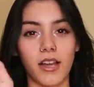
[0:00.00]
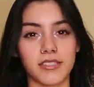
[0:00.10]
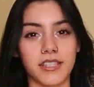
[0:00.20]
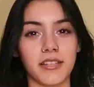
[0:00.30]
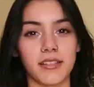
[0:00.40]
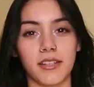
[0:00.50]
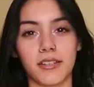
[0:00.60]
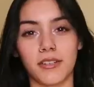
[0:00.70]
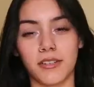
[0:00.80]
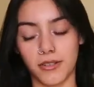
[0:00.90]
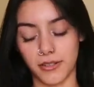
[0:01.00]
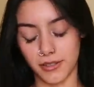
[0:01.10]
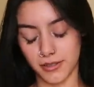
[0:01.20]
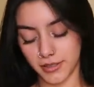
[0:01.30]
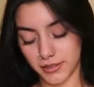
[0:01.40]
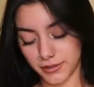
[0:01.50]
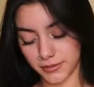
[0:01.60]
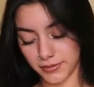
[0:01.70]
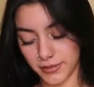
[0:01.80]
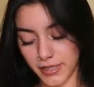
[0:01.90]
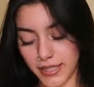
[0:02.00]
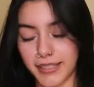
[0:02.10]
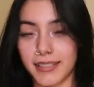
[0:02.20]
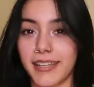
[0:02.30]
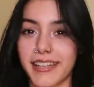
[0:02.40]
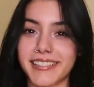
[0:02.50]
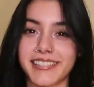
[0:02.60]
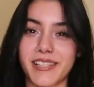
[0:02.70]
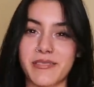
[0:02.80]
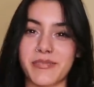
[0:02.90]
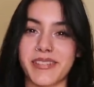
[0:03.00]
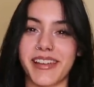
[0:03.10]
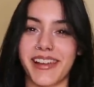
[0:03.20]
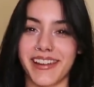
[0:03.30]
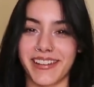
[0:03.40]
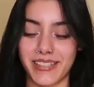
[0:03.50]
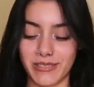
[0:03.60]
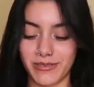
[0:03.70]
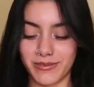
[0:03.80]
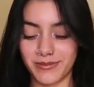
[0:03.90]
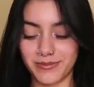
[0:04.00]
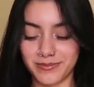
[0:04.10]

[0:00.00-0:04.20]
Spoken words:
I'll tell you later. Hold on. Next up we have...